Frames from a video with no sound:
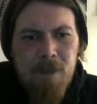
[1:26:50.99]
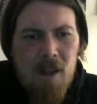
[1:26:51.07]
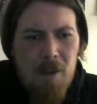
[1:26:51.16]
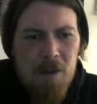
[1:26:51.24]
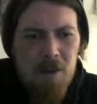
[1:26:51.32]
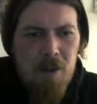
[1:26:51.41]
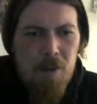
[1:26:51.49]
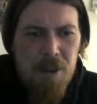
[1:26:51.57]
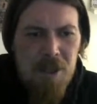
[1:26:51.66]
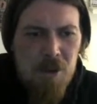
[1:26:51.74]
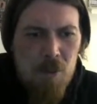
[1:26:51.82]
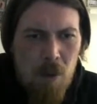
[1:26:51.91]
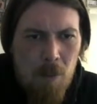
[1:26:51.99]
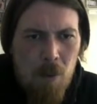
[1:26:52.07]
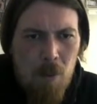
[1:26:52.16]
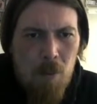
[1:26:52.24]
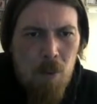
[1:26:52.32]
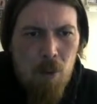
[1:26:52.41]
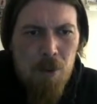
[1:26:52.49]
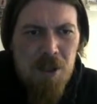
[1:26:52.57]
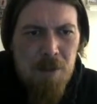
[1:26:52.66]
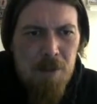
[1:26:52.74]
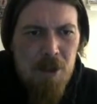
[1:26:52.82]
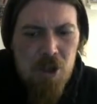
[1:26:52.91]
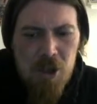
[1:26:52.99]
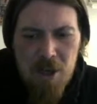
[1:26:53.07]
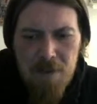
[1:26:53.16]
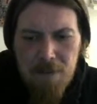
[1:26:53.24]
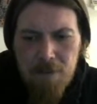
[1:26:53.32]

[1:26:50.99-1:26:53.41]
I'm going to quickly swap one more, which is going to be Sheaf